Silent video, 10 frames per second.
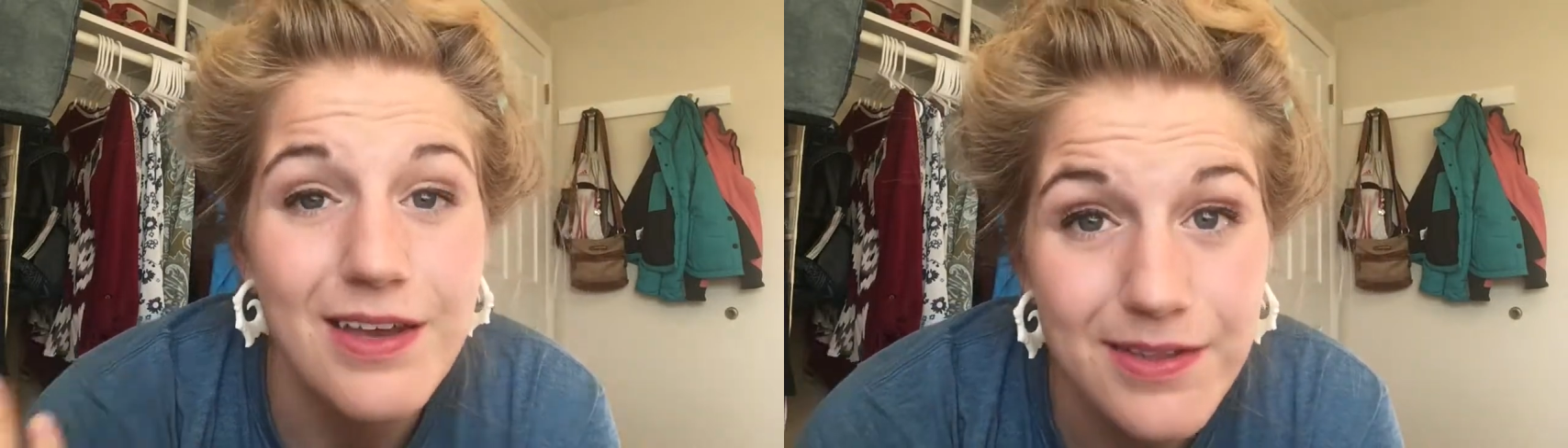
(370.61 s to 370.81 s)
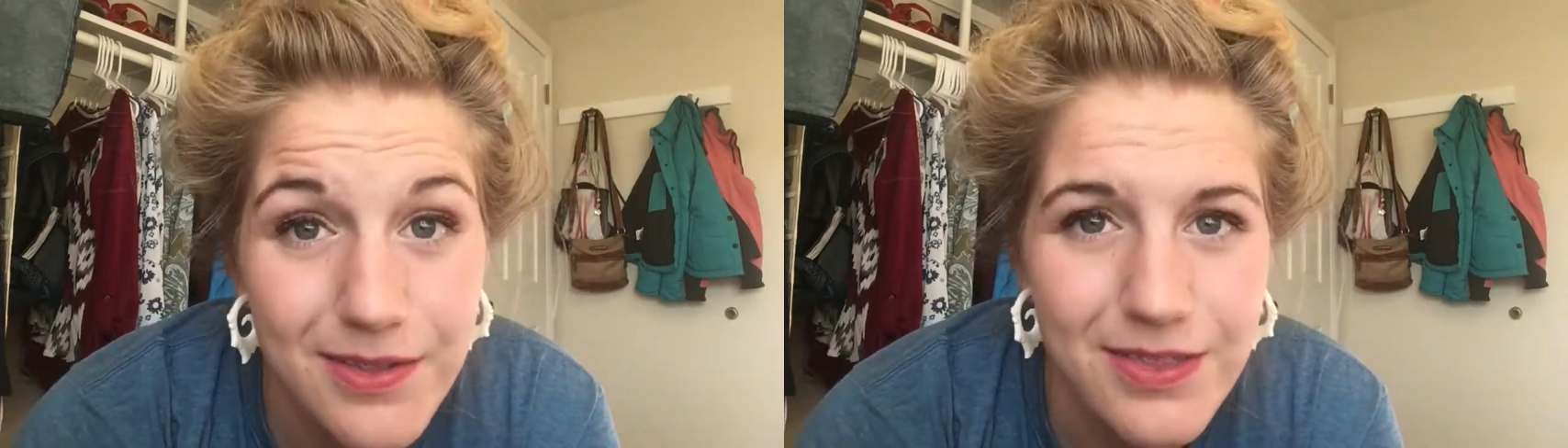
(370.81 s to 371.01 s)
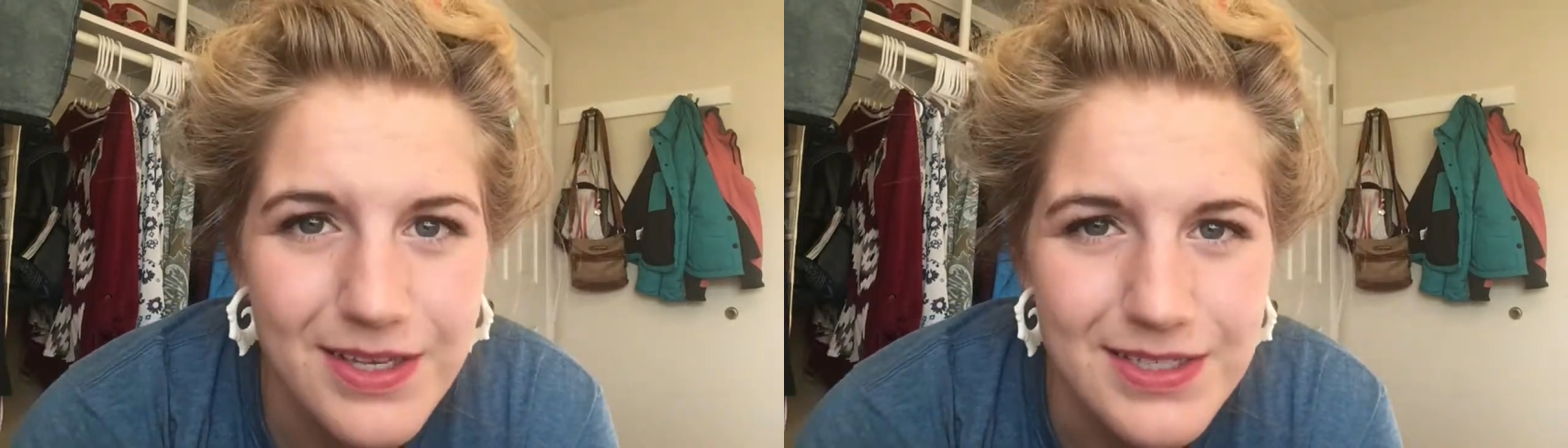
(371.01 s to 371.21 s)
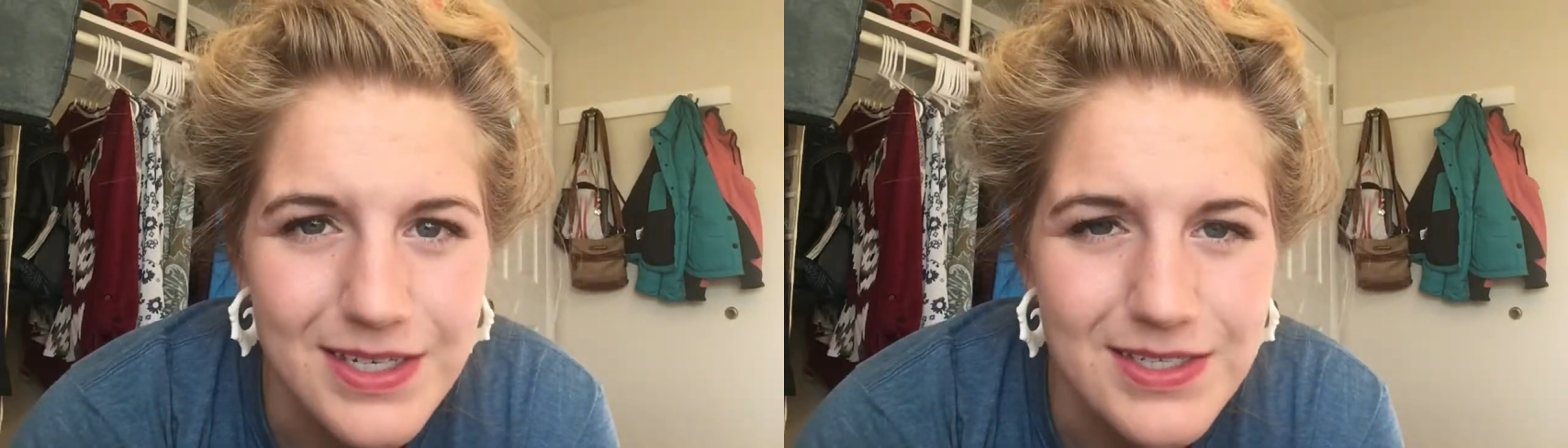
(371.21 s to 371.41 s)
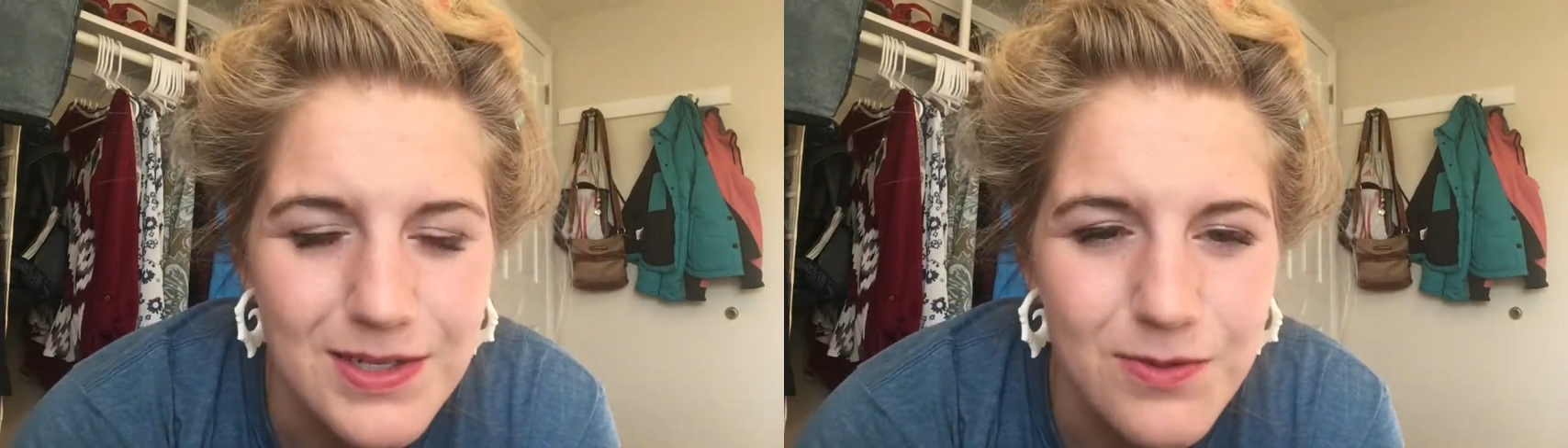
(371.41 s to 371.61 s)
other things
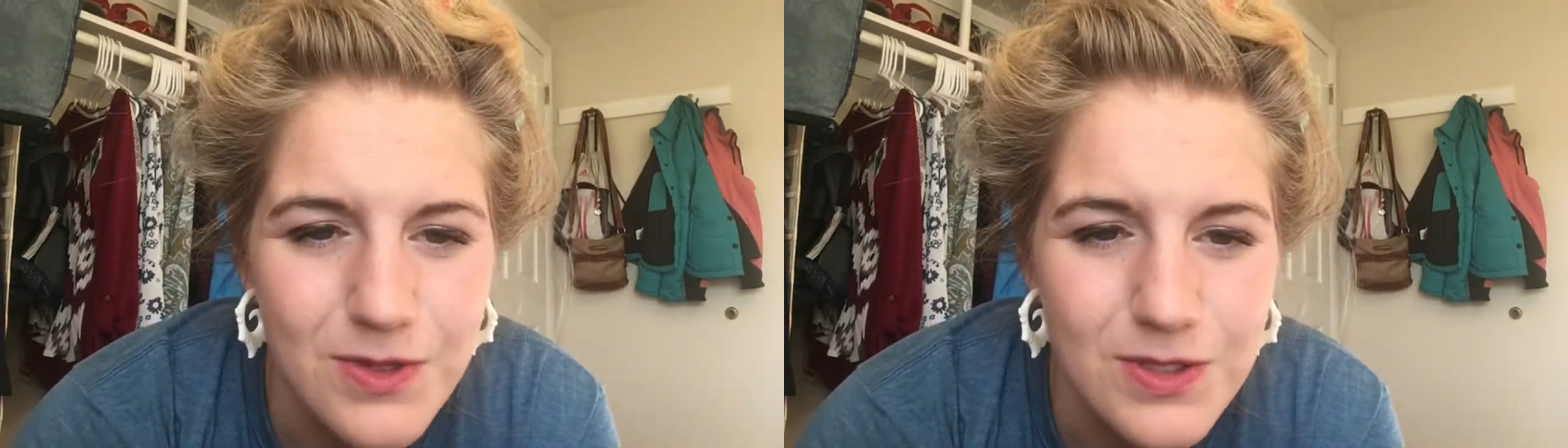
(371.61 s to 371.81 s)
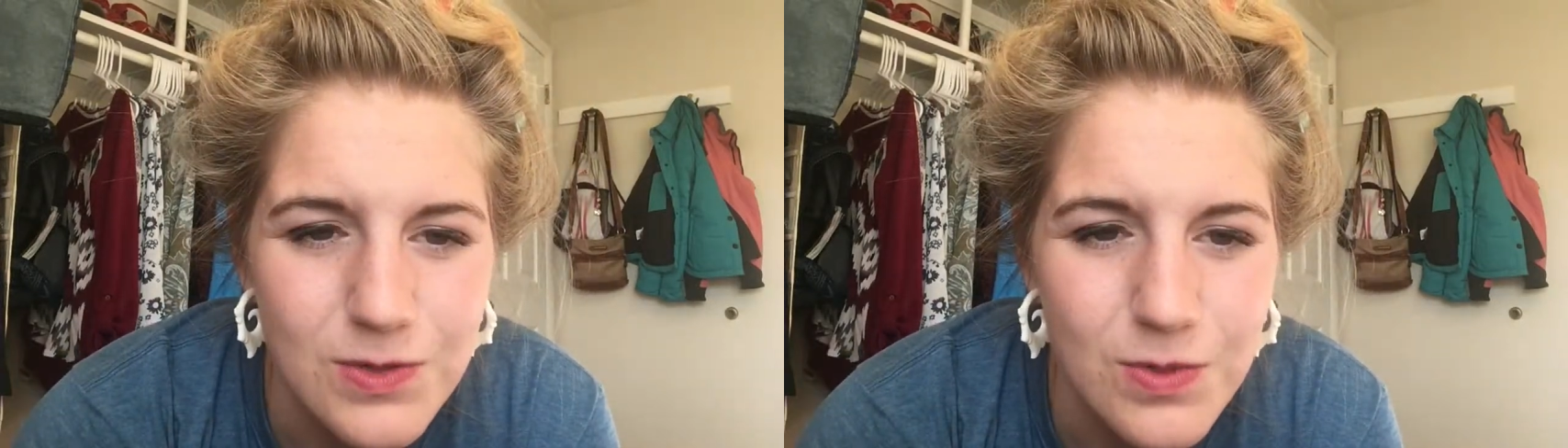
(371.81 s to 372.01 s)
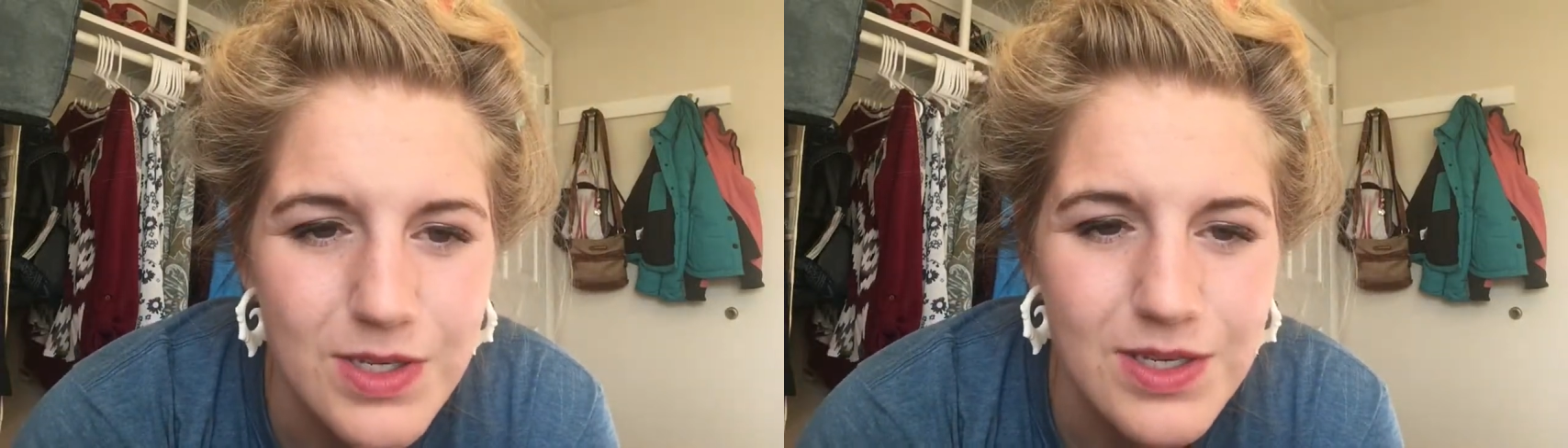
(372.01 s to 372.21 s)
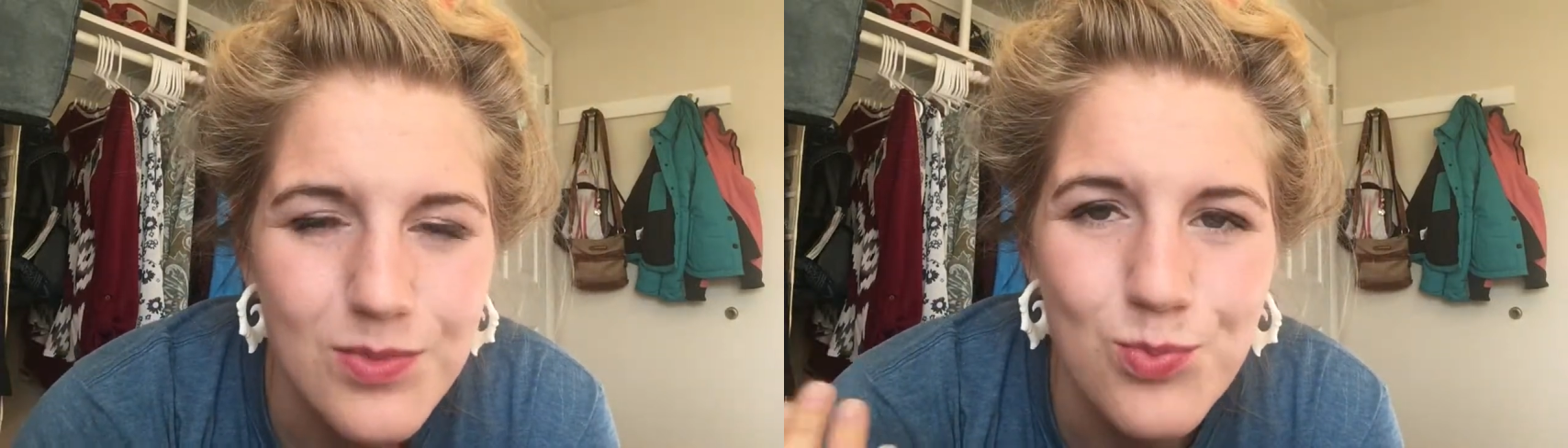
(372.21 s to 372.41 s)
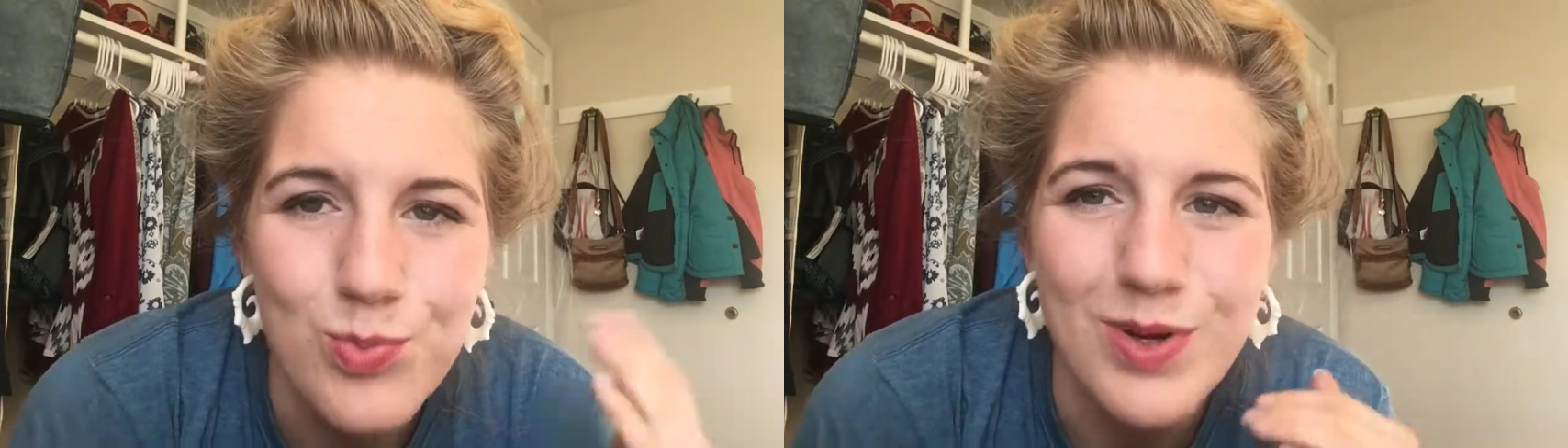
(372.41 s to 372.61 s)
I did this week.